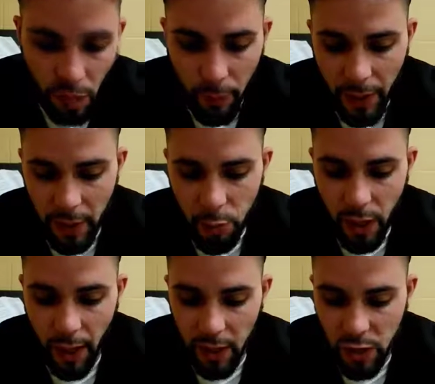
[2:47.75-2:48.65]
A man who
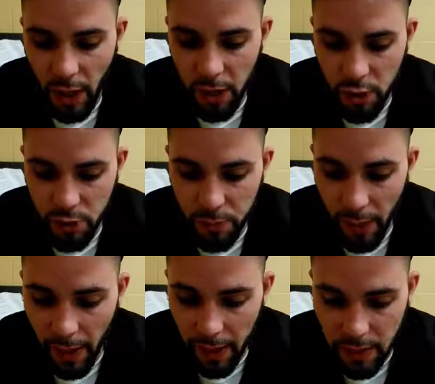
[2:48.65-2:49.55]
can't change his
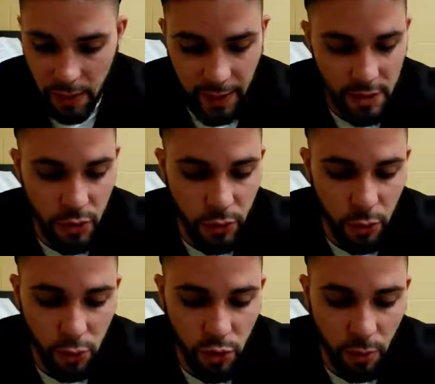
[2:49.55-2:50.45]
past, like his
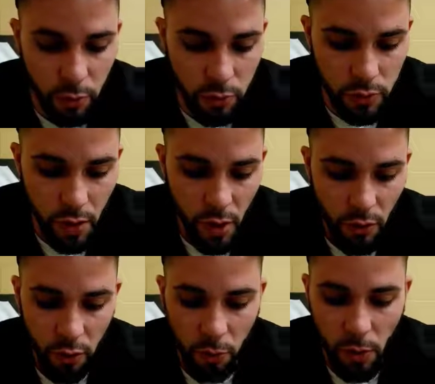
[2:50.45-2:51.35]
legal troubles,
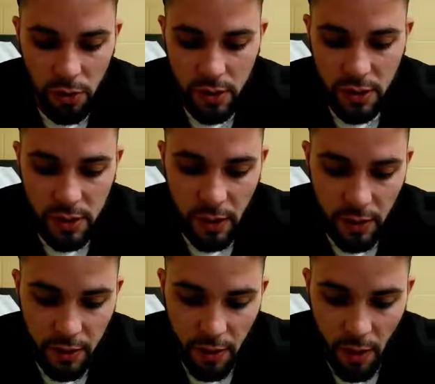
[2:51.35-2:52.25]
the wrongs he's
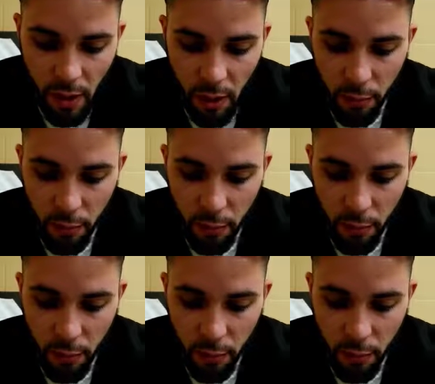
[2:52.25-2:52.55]
done,